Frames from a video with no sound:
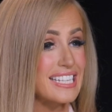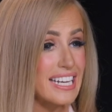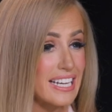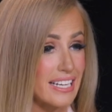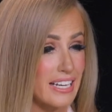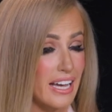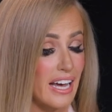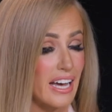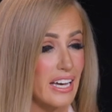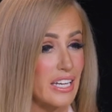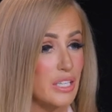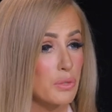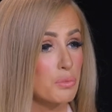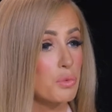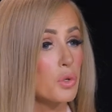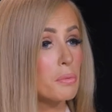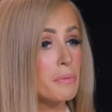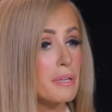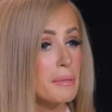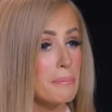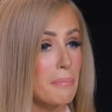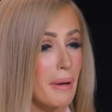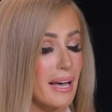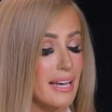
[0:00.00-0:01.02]
decade will
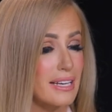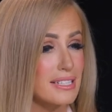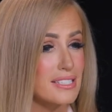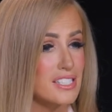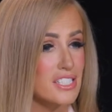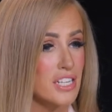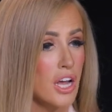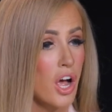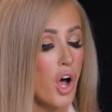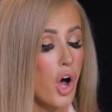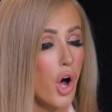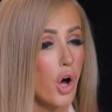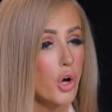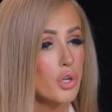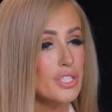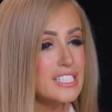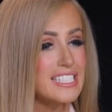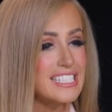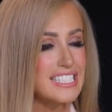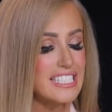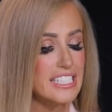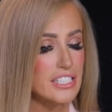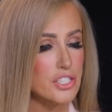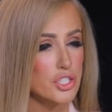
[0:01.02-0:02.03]
be based on
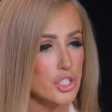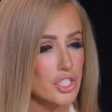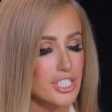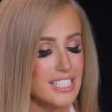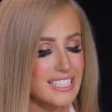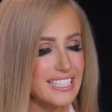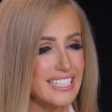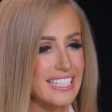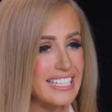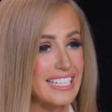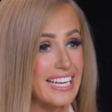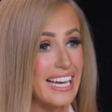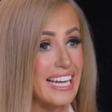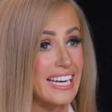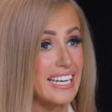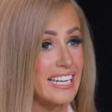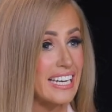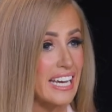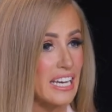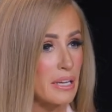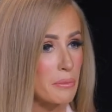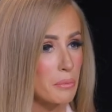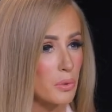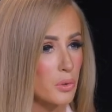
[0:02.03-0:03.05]
digitally
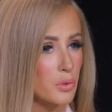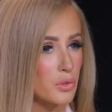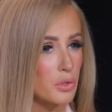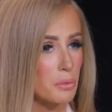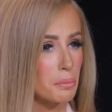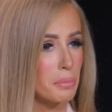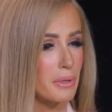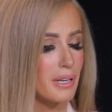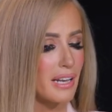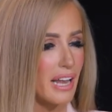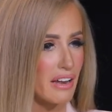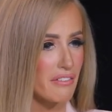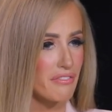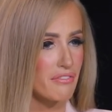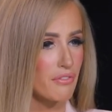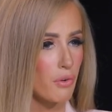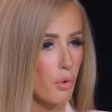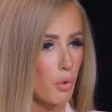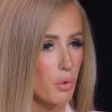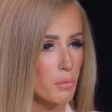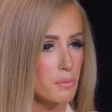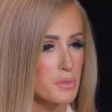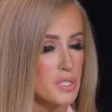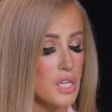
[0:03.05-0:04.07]
enabled
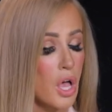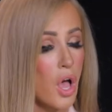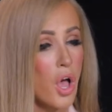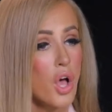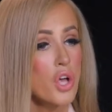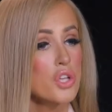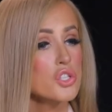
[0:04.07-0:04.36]
platforms.